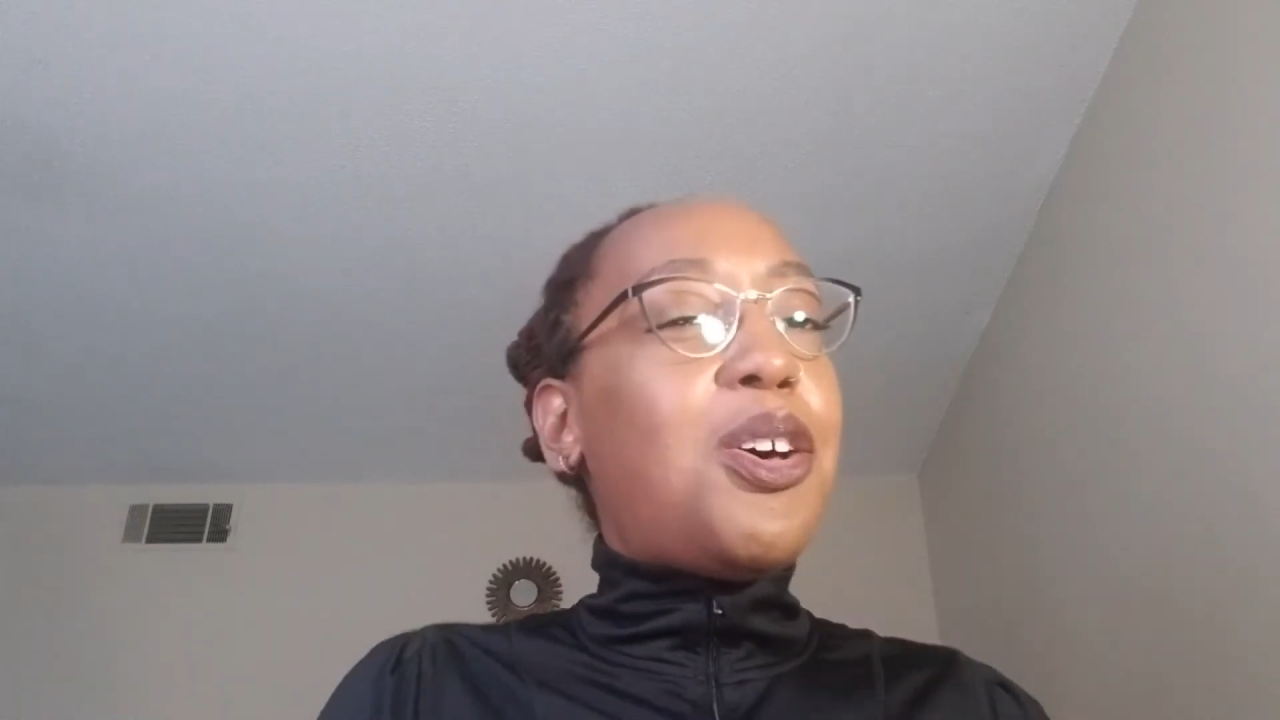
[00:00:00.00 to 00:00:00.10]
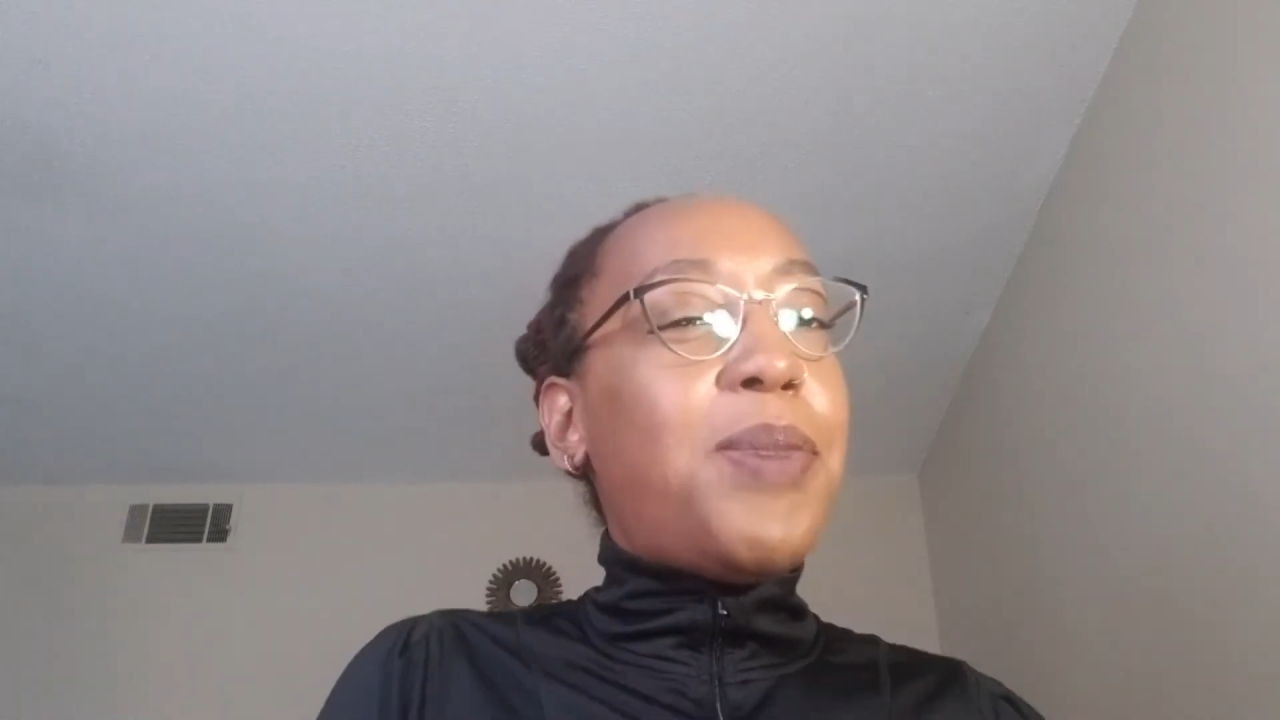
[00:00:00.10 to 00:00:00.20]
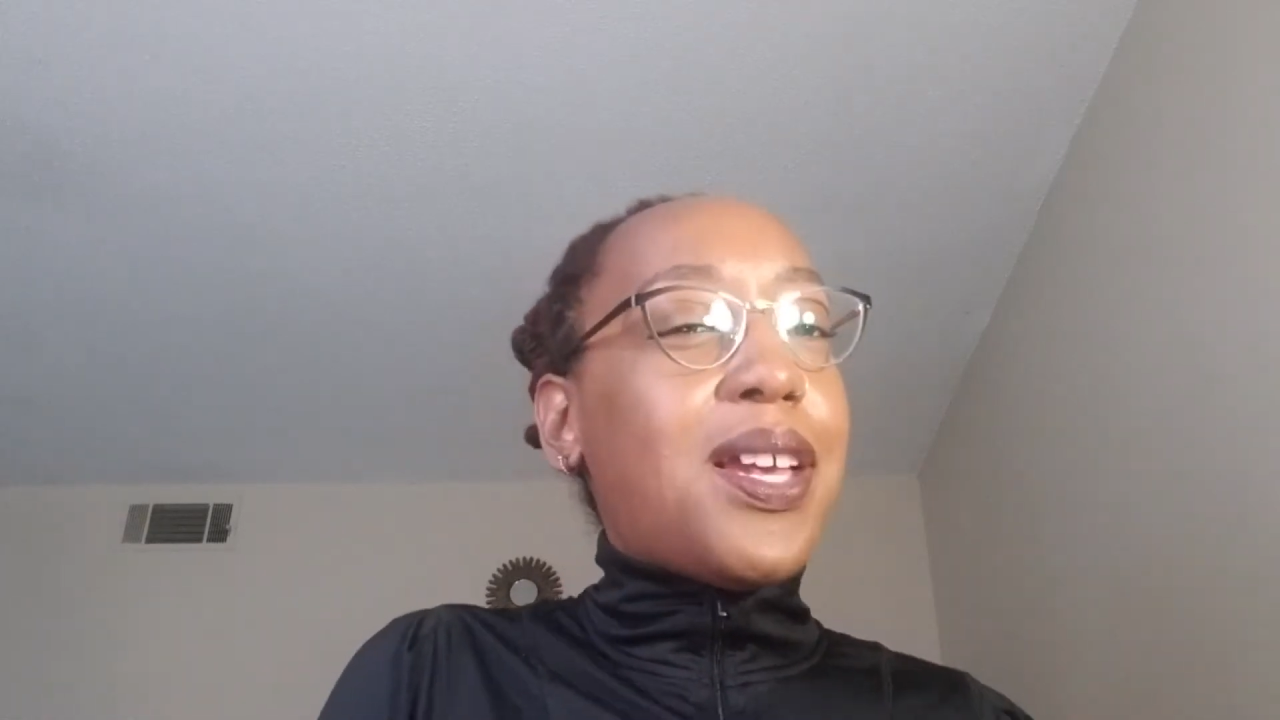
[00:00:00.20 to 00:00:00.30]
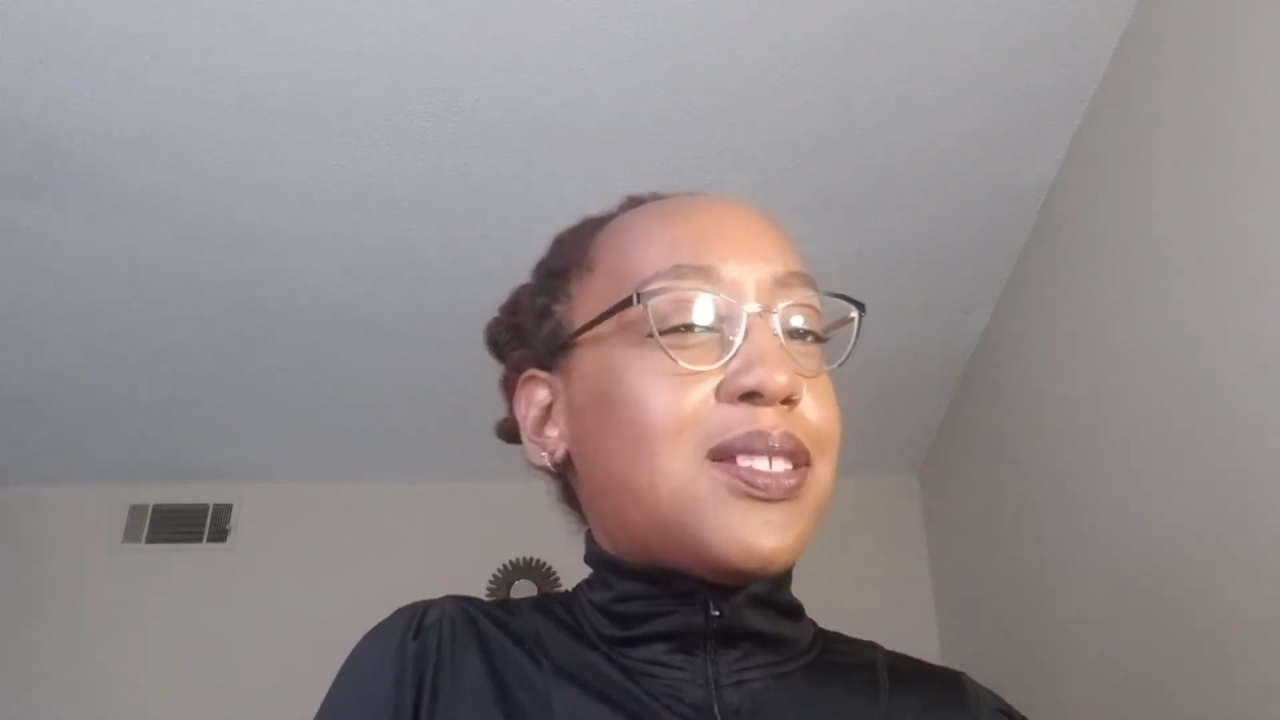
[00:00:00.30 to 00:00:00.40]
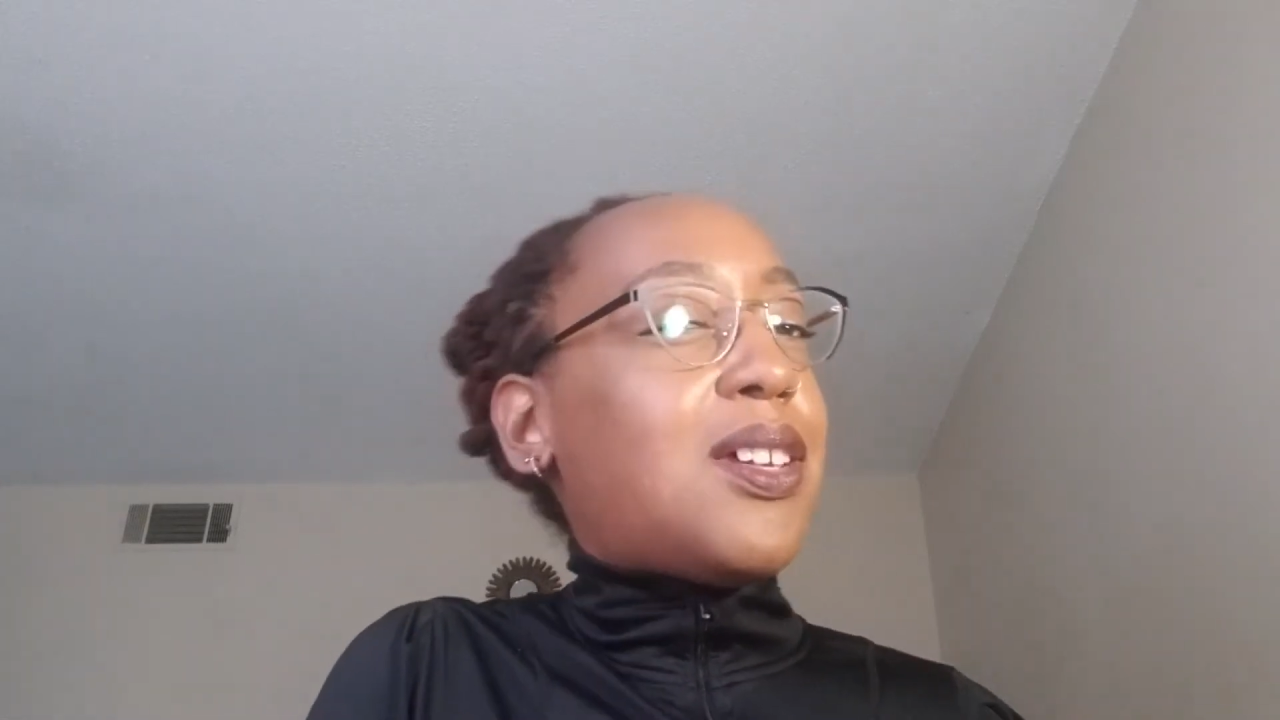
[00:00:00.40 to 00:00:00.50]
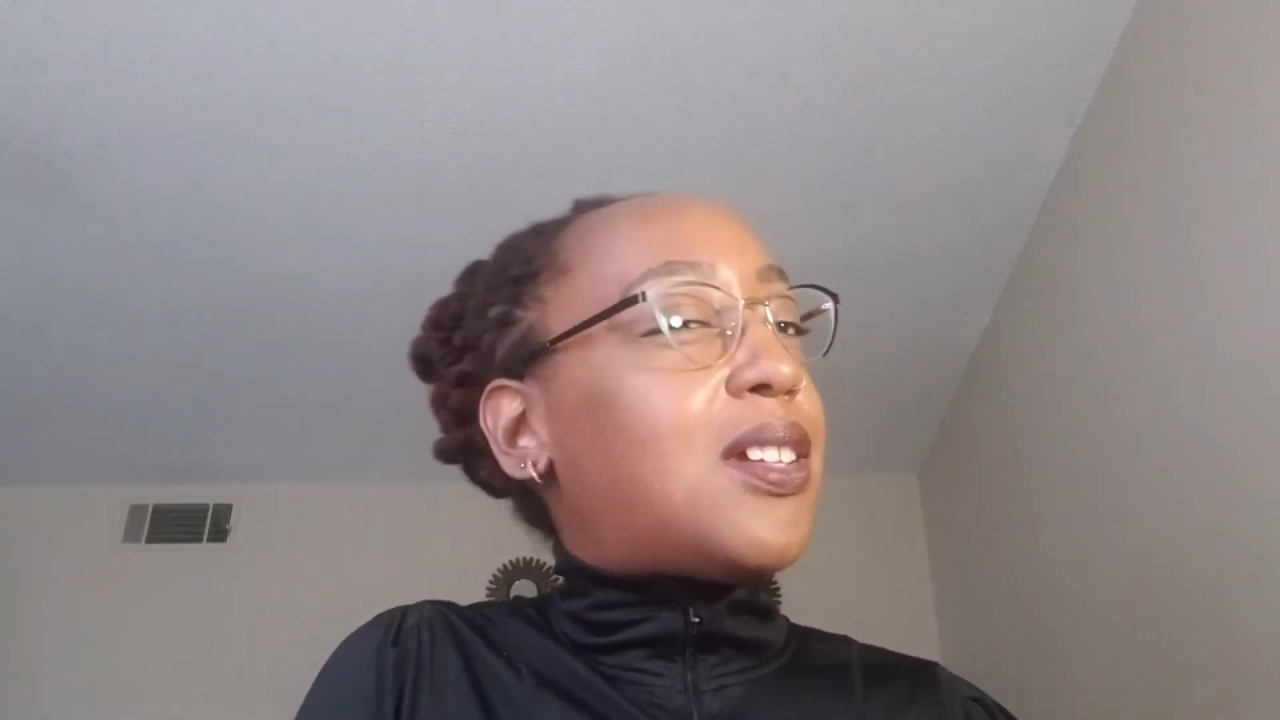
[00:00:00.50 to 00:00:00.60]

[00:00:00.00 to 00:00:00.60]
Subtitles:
back and talk